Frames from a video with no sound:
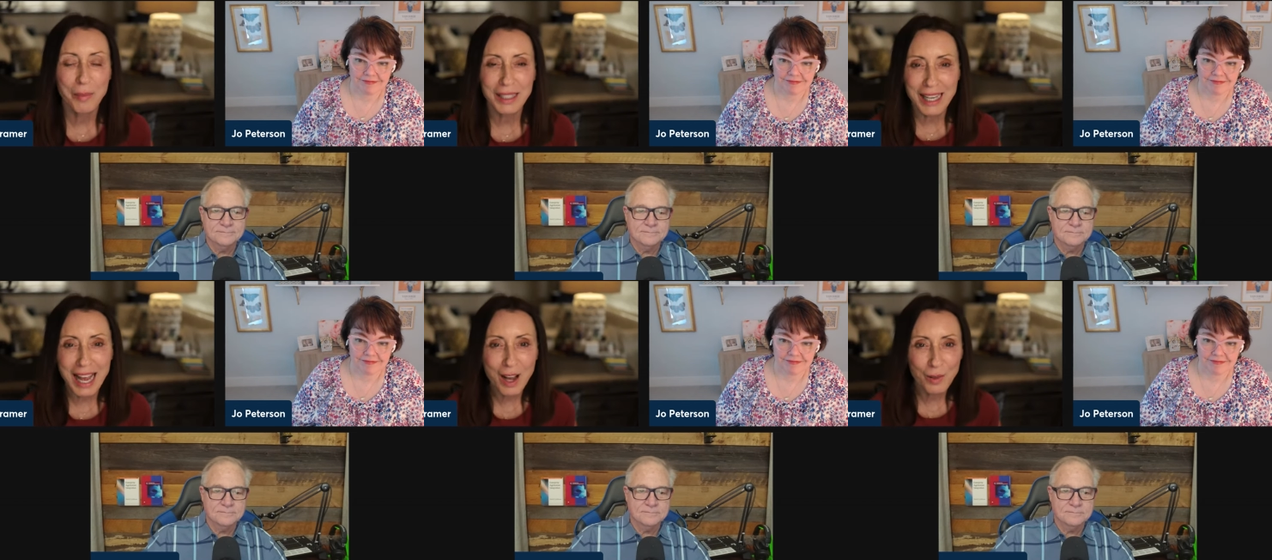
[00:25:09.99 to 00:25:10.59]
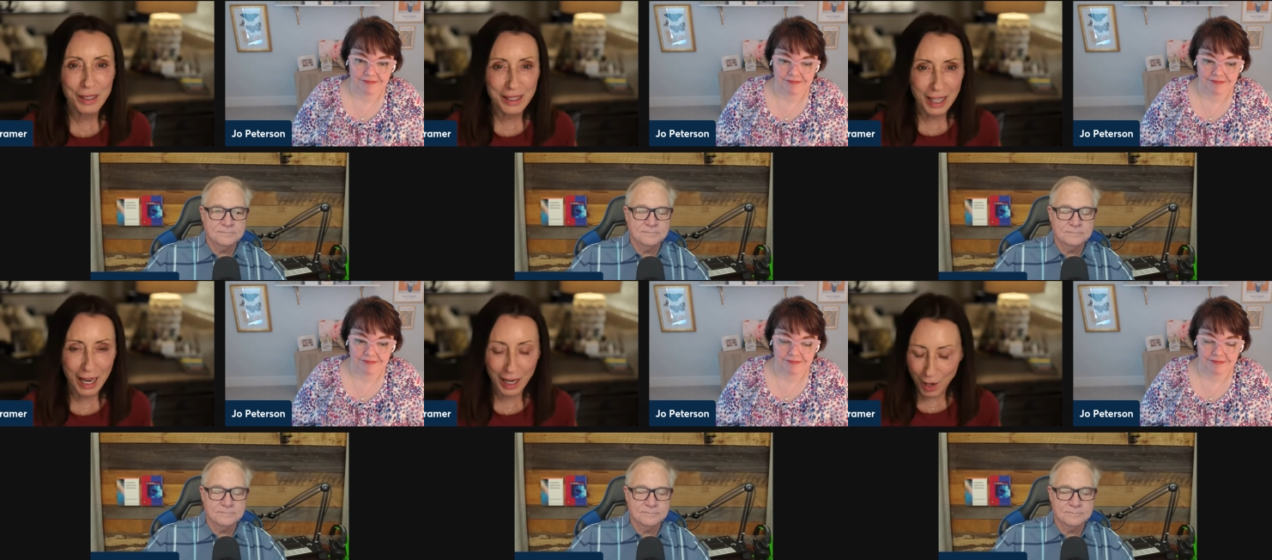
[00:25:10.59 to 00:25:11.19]
Speaker 1: But now
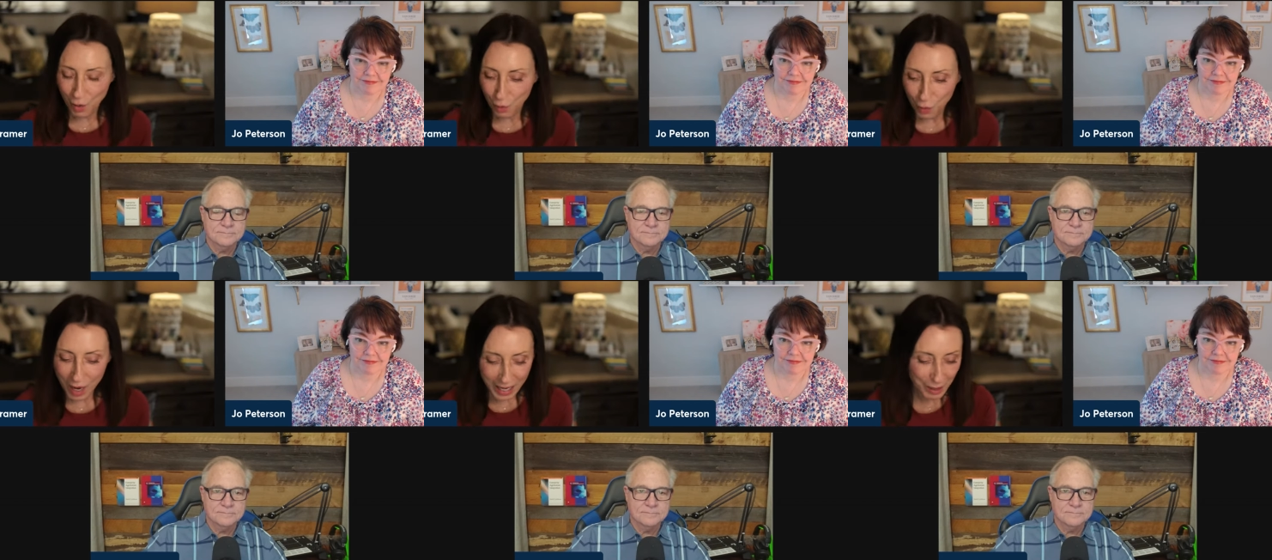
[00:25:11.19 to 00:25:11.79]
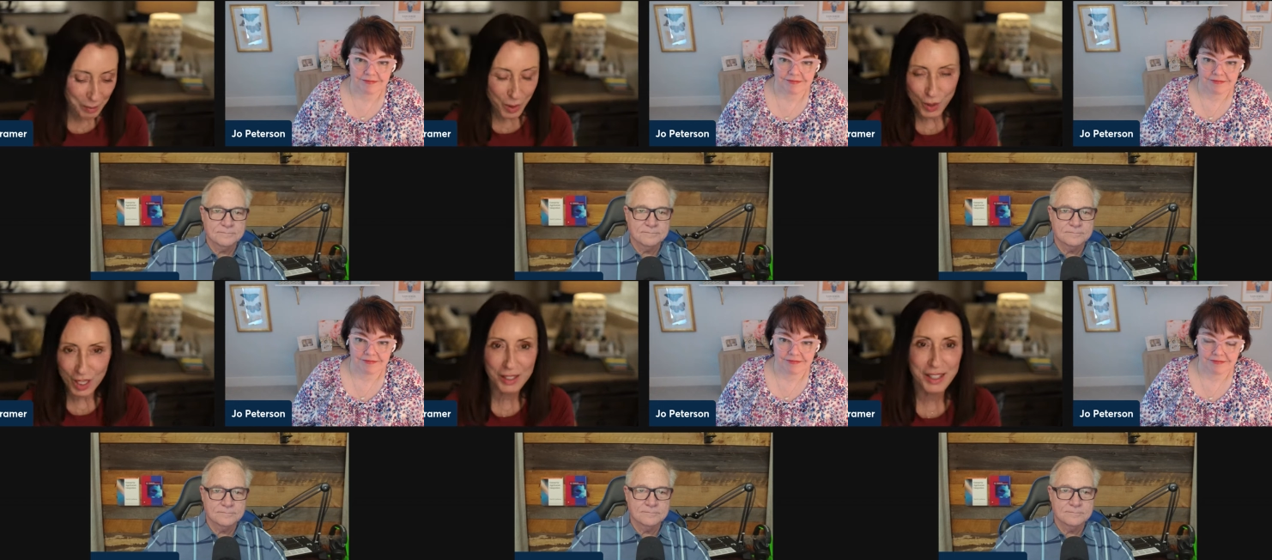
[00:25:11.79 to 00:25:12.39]
it's like whack a
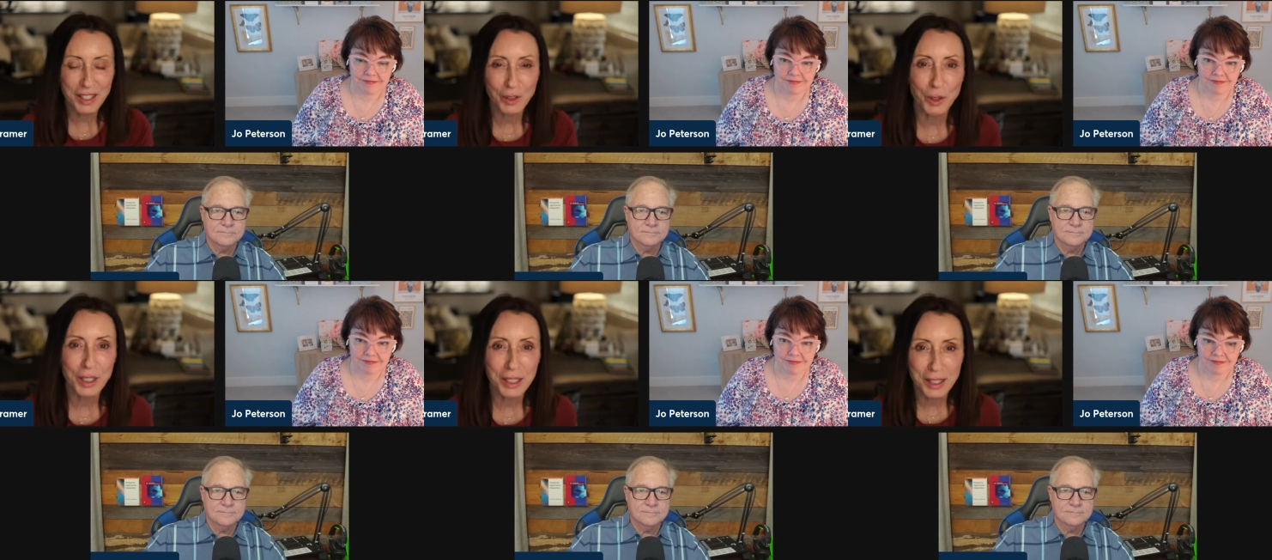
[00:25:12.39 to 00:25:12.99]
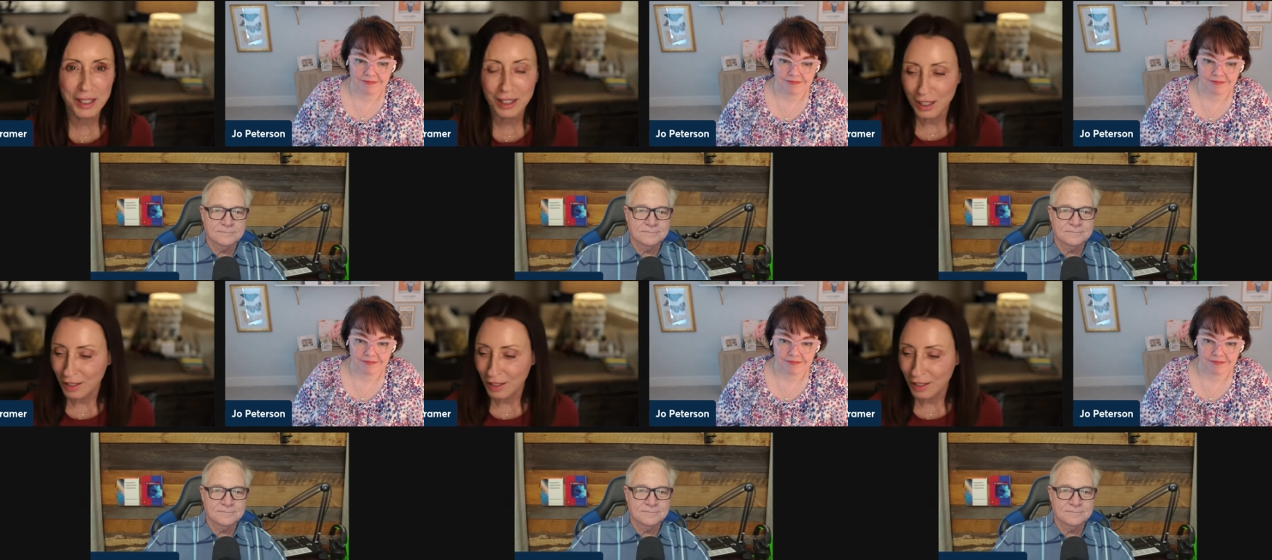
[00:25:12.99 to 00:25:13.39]
mole on steroids.